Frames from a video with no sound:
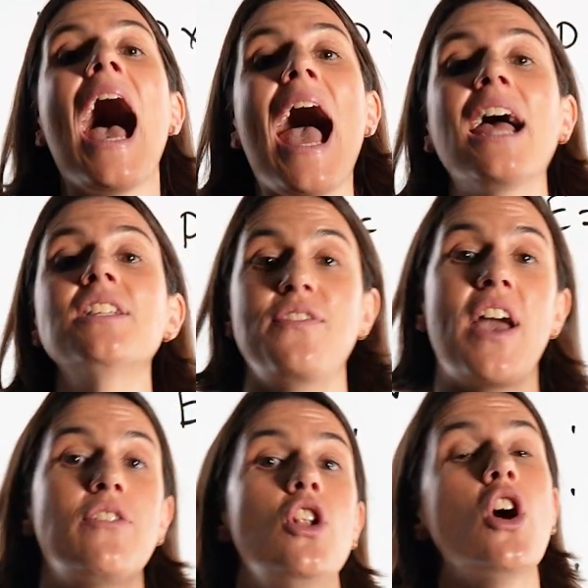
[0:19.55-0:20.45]
And if you
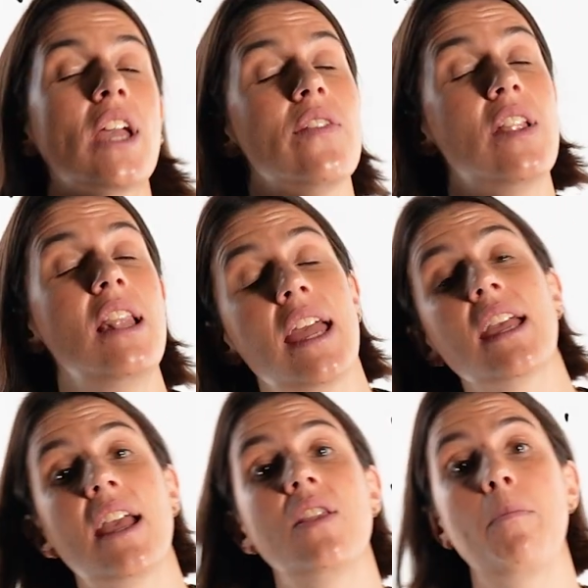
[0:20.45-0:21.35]
have a look at the link
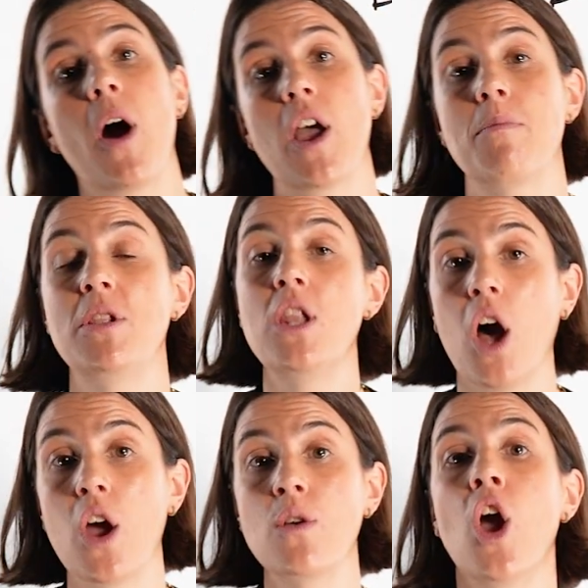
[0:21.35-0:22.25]
in the bio
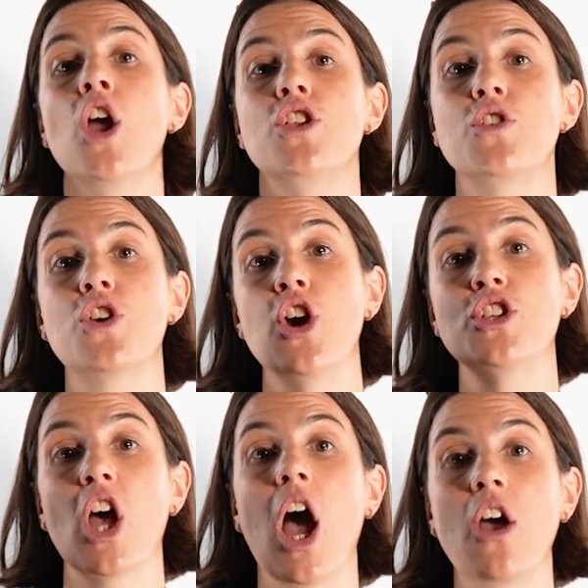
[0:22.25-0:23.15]
below, you
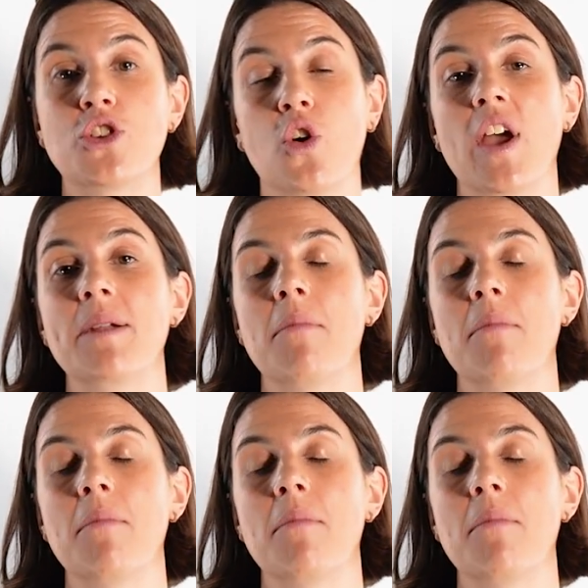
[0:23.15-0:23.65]
could join